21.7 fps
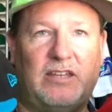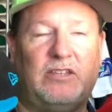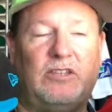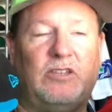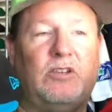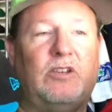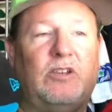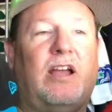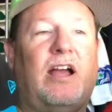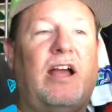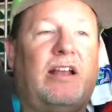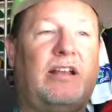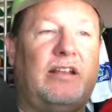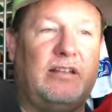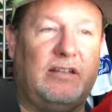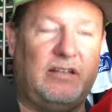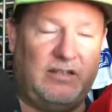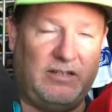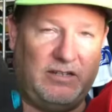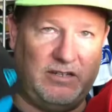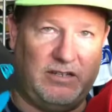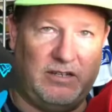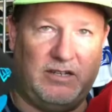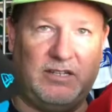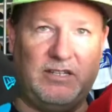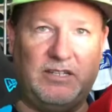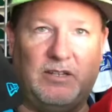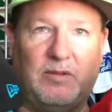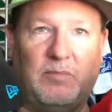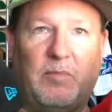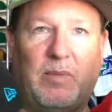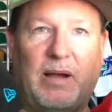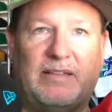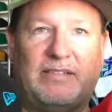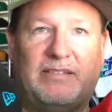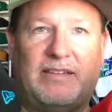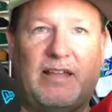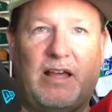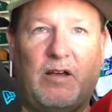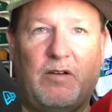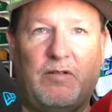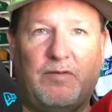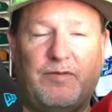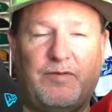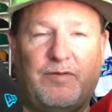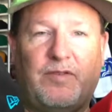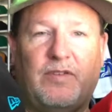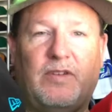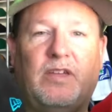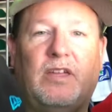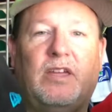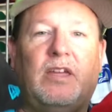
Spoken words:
you got myself,